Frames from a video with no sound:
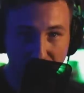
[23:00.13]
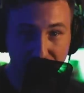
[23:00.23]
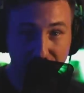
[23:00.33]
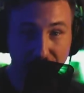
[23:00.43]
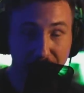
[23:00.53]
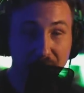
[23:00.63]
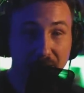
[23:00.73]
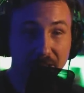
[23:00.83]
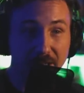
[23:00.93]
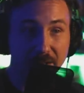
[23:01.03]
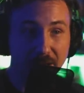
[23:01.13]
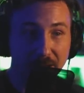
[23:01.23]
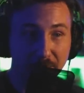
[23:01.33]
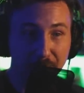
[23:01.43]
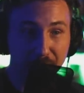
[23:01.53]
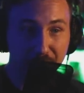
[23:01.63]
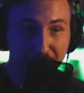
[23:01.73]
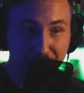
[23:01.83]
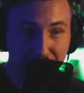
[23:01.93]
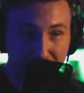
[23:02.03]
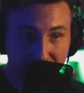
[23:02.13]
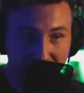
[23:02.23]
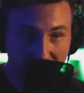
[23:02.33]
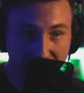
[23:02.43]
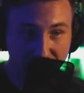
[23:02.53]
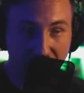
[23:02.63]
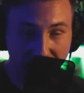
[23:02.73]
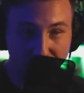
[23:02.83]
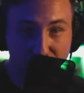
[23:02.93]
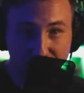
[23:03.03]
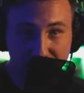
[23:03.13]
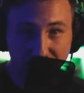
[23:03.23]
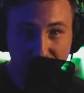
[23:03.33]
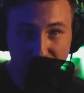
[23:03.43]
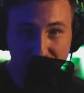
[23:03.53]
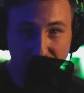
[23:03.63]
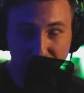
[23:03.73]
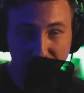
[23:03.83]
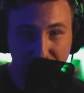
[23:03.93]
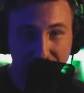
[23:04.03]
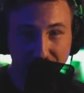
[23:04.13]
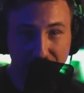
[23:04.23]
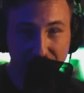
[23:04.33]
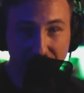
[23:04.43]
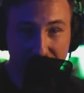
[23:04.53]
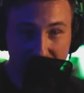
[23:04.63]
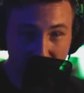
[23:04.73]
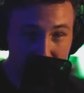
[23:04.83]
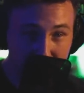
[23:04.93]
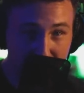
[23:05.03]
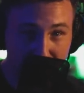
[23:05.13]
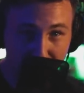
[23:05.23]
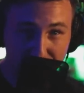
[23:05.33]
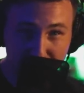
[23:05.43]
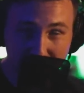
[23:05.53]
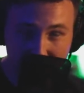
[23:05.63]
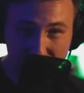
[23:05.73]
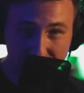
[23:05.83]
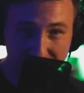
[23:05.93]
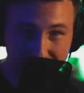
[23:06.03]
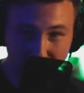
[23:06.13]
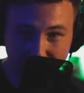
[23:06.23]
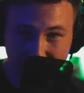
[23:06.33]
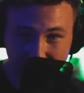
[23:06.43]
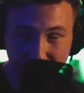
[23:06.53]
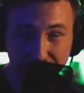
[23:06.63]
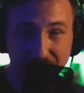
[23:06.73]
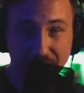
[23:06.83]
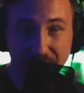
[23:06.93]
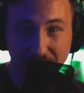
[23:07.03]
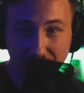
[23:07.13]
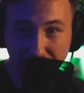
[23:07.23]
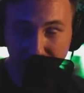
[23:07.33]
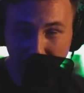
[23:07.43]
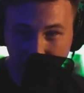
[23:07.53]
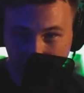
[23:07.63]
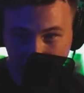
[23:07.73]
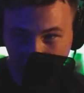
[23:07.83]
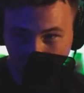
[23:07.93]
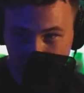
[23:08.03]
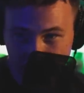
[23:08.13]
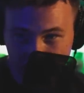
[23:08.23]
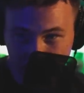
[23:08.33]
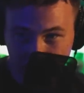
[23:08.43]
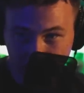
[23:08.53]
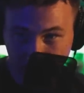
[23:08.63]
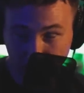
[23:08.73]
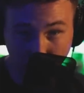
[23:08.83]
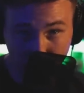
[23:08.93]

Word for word: for that. Um, I I knew CV was going to be a big thing. I covered the first patient that was there. Um, I of course talked